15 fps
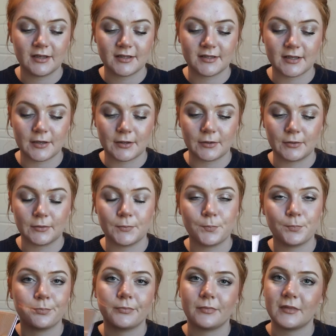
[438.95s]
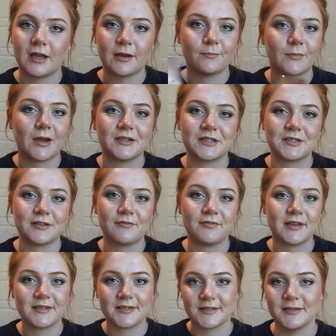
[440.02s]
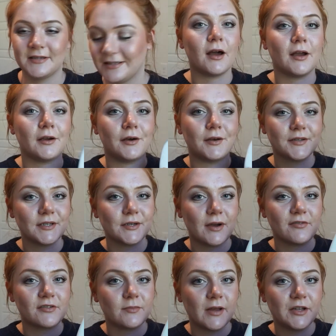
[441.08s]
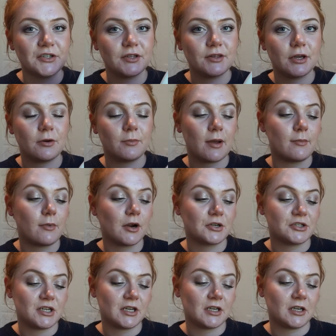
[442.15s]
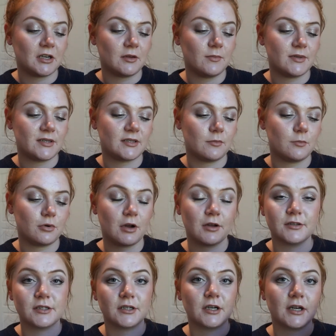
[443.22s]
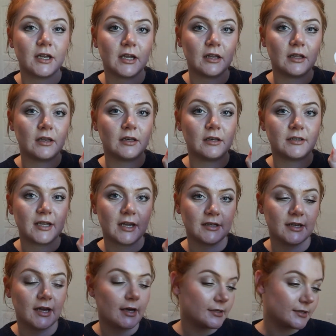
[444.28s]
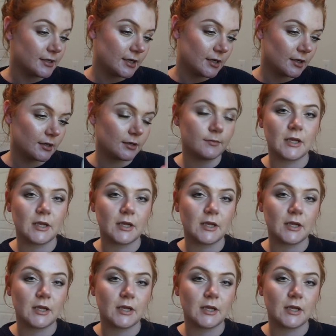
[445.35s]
So yeah, I just love this. I also have to mention though my Marc Jacobs bronzer in Tantastic.